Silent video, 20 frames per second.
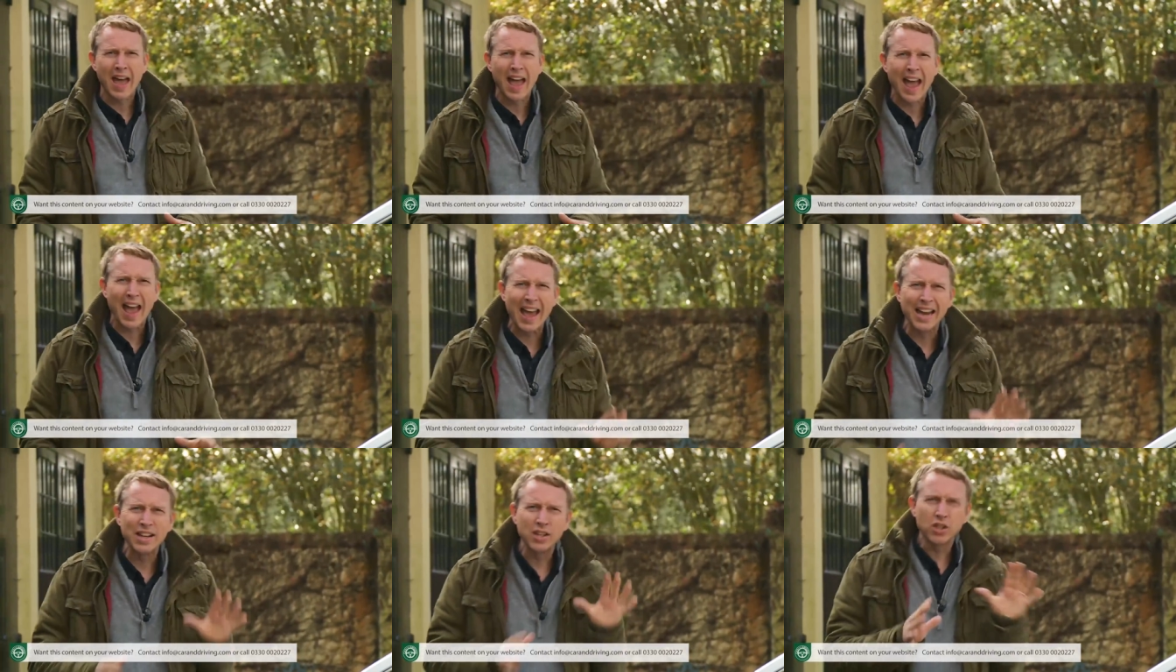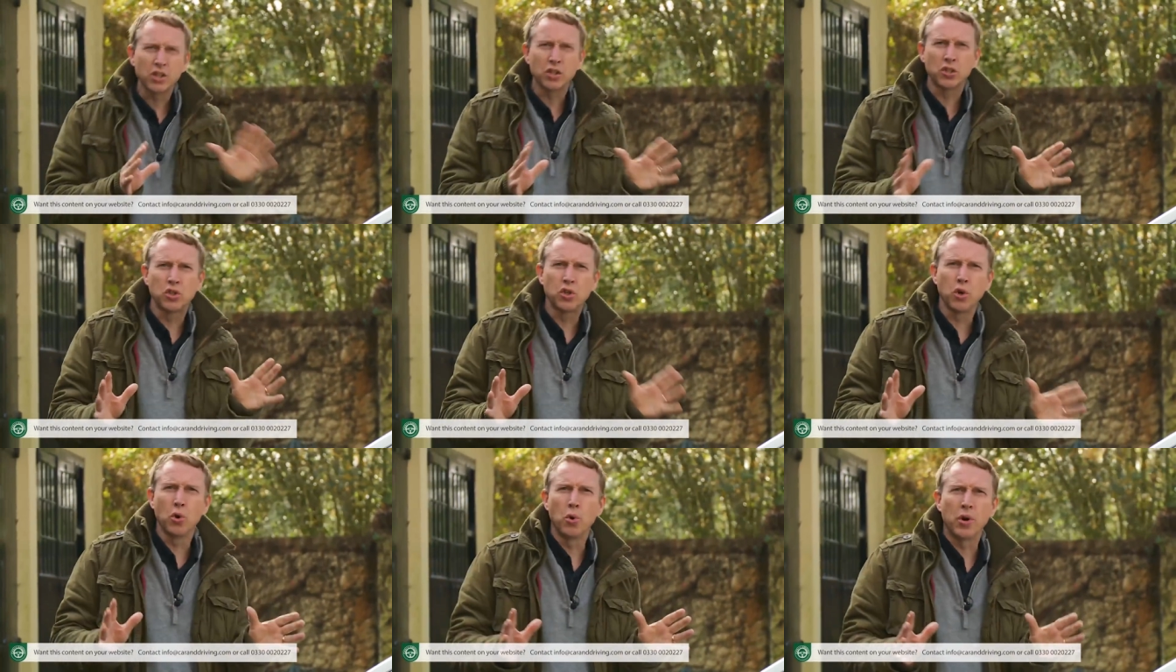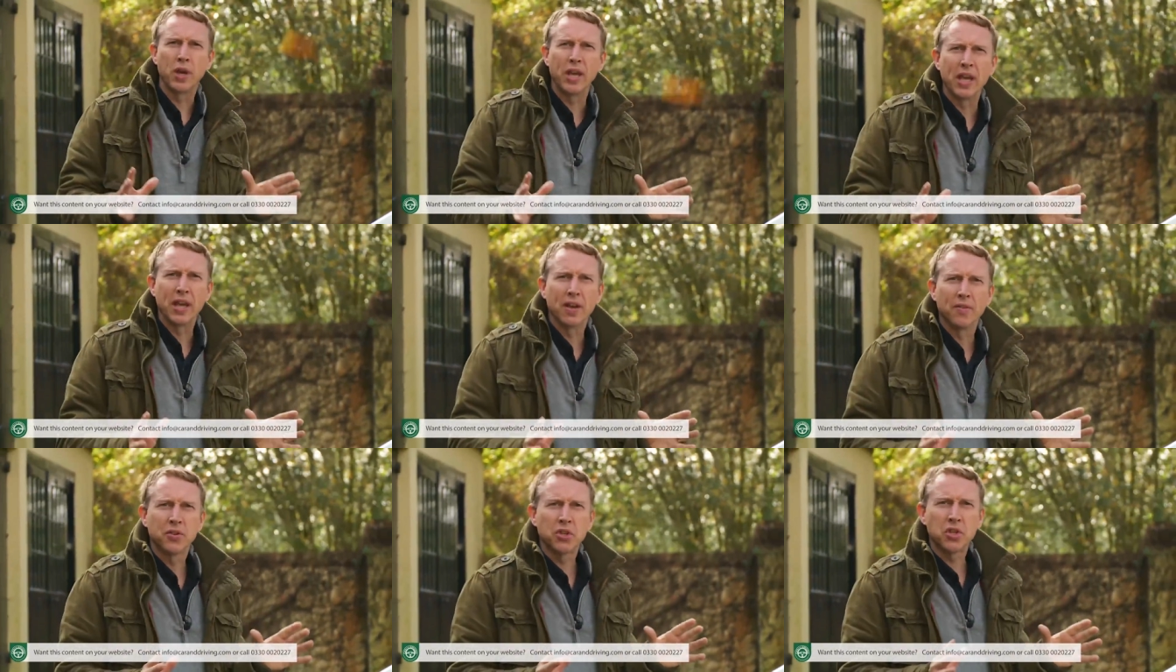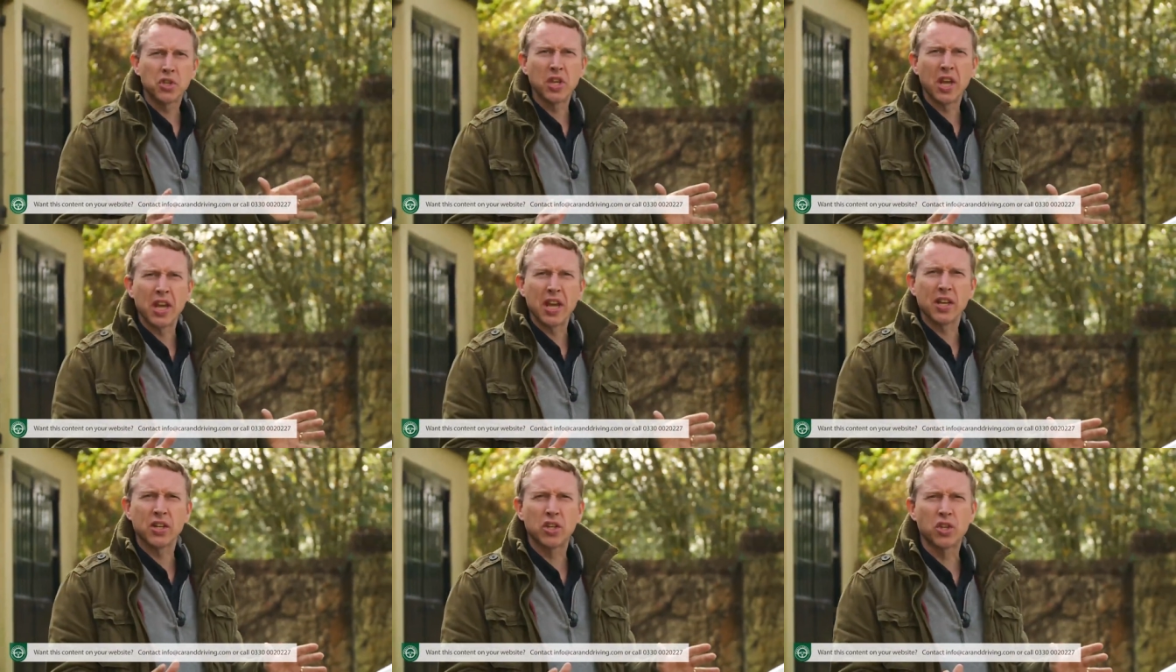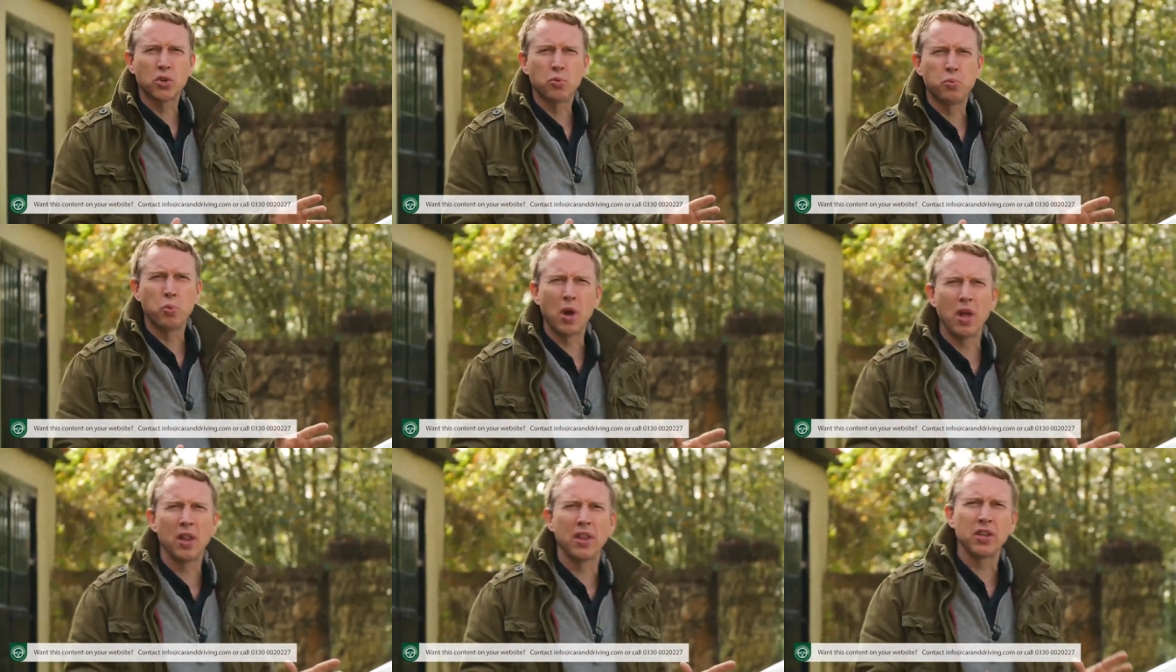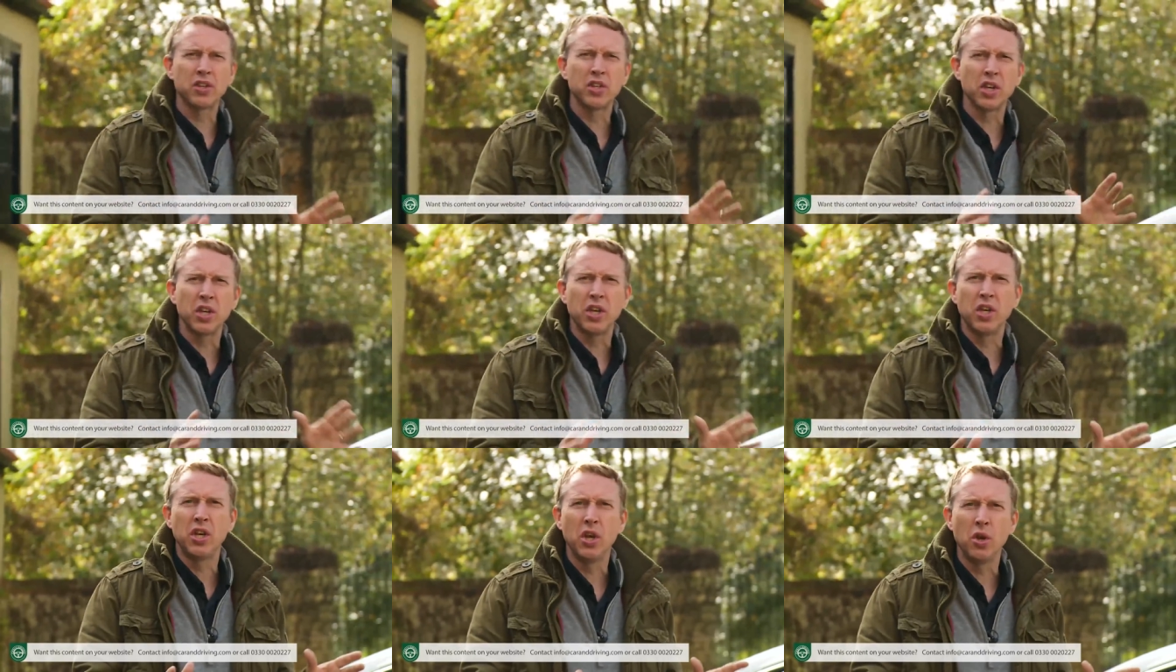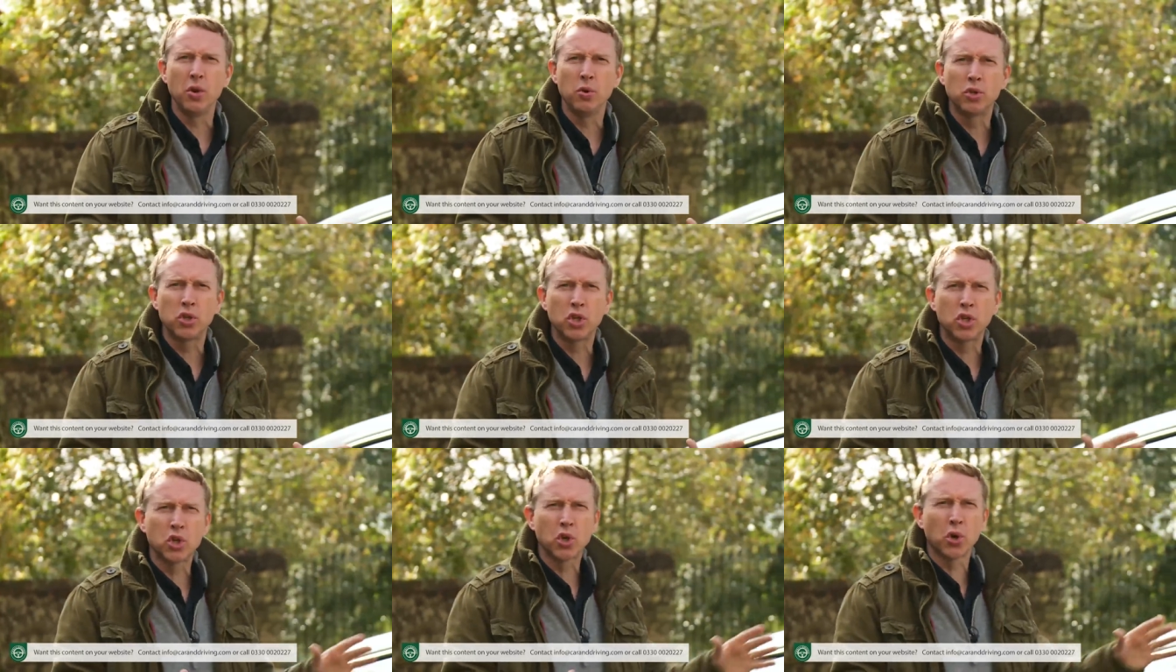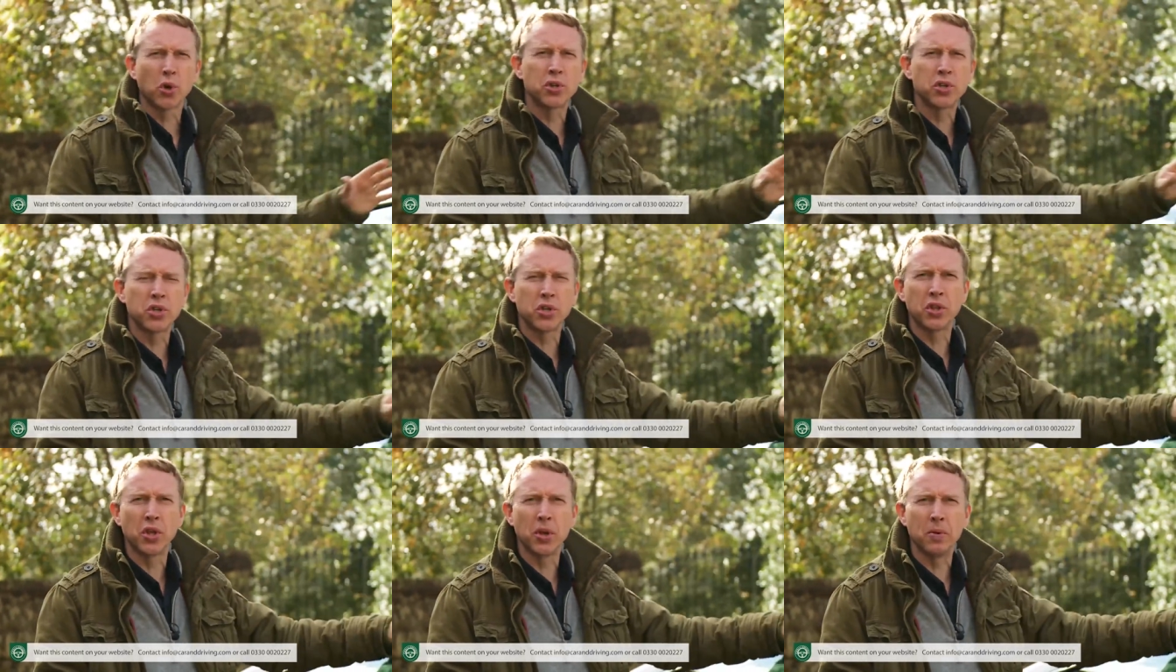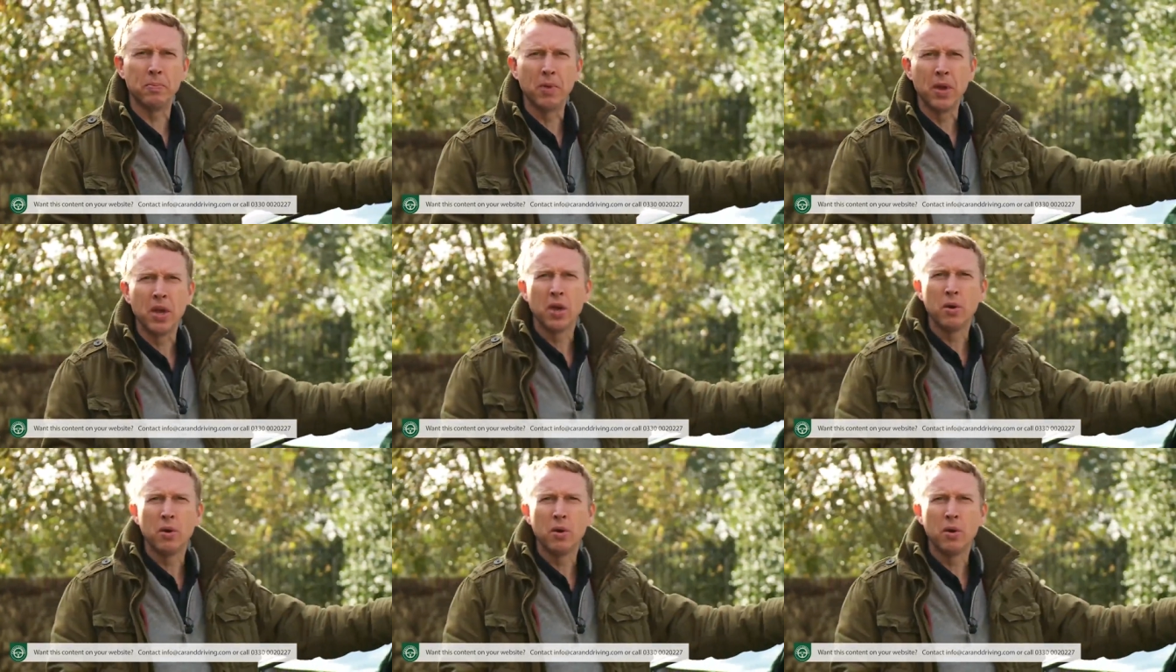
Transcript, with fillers: And talking of seats, well, there's a huge choice of them,